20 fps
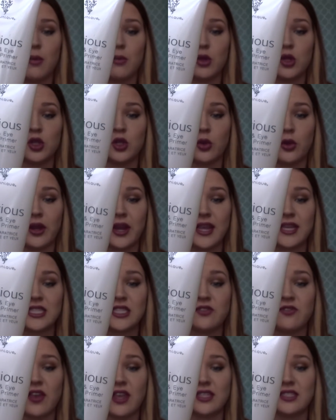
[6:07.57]

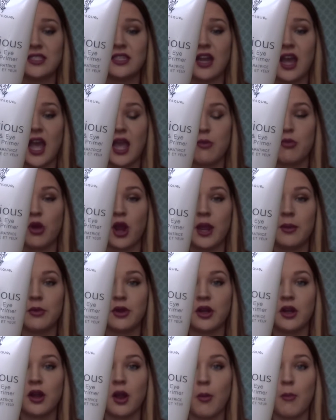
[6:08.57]
Glorious Face and Eye
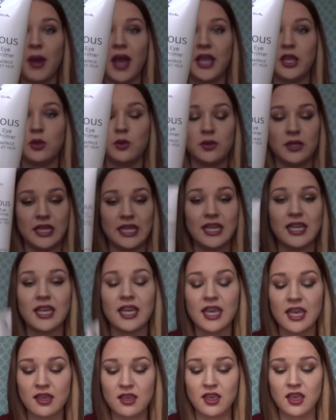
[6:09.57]
Primer by
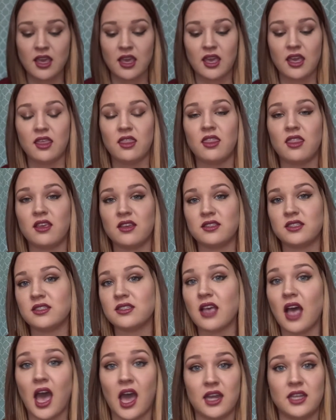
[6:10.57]
Younique, and this
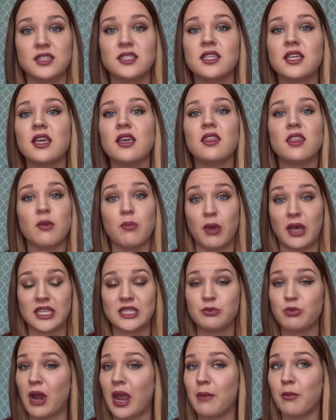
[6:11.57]
is honestly the
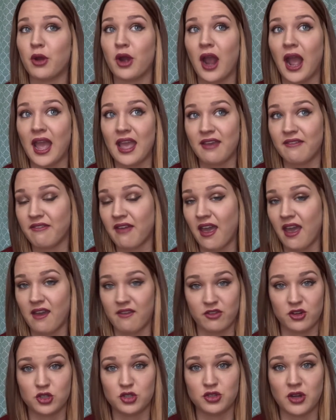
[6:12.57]
best primer I have
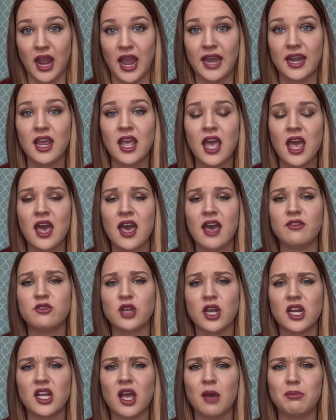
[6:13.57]
ever tried. I've
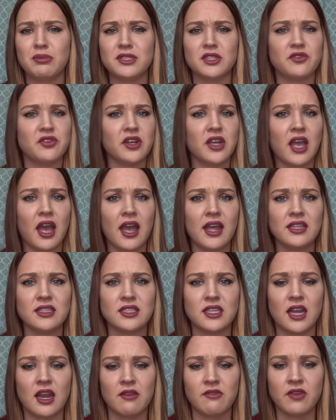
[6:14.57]
tried a couple different kinds
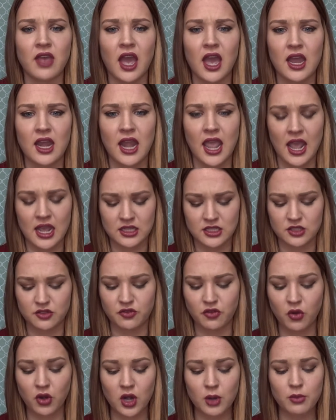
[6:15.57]
that I've gotten at
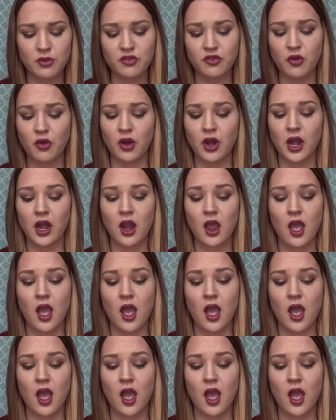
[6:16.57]
Sephora before,